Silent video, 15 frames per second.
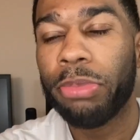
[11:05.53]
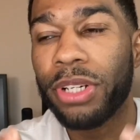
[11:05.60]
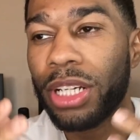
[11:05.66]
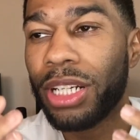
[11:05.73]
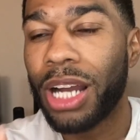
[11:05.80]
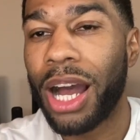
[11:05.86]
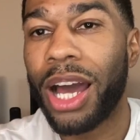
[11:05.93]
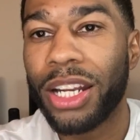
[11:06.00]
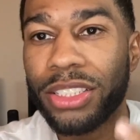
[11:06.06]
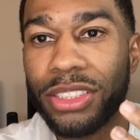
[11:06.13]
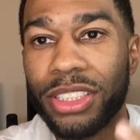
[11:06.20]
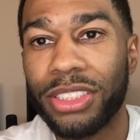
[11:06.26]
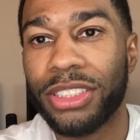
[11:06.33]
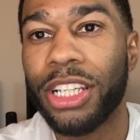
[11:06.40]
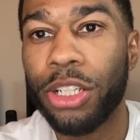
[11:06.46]
But God is
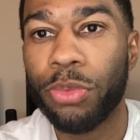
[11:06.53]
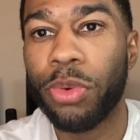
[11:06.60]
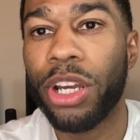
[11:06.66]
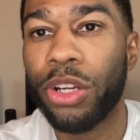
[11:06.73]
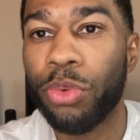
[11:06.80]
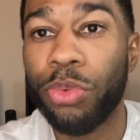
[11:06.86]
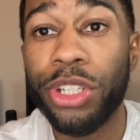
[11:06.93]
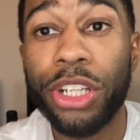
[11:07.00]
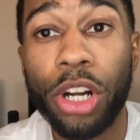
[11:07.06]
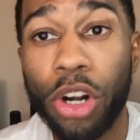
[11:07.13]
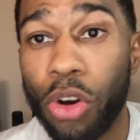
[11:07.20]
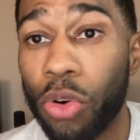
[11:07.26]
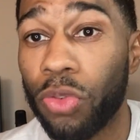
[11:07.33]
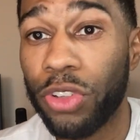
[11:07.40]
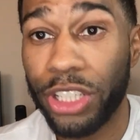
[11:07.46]
the same way. We are
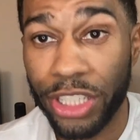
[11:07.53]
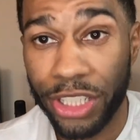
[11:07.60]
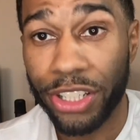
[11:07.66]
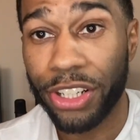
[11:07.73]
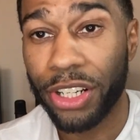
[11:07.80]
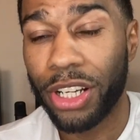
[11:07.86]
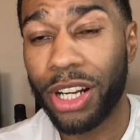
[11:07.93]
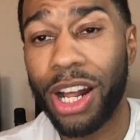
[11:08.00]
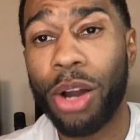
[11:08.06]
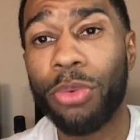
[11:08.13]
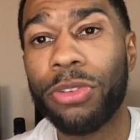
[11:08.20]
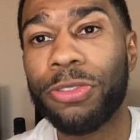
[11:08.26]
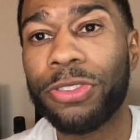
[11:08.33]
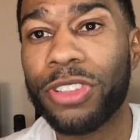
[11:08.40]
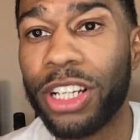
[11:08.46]
over here and
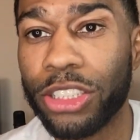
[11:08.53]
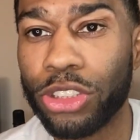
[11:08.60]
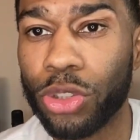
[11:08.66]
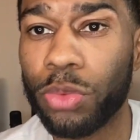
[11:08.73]
our flesh,